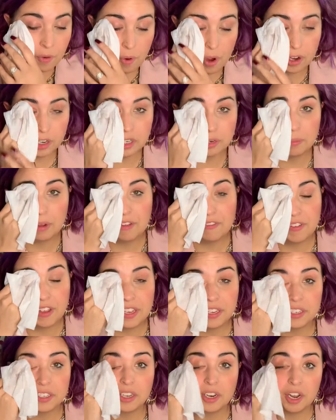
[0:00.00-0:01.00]
I washed my
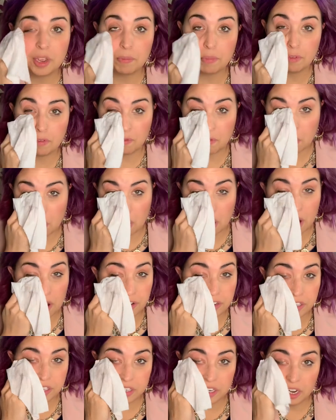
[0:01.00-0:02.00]
face the night before,
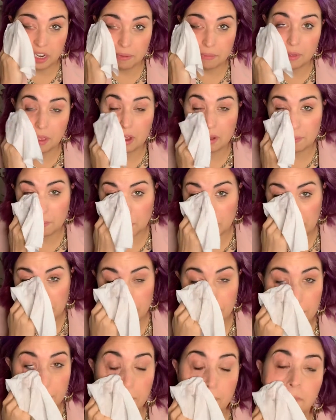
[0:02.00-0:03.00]
I'll just take a makeup
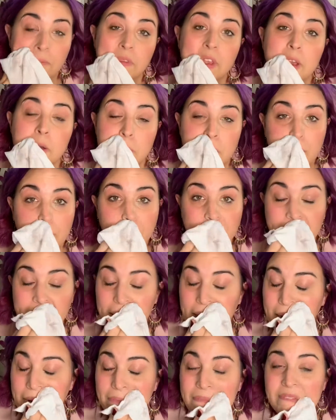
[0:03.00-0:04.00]
wipe and wipe it
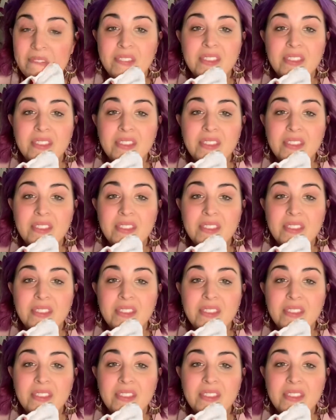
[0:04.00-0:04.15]
down.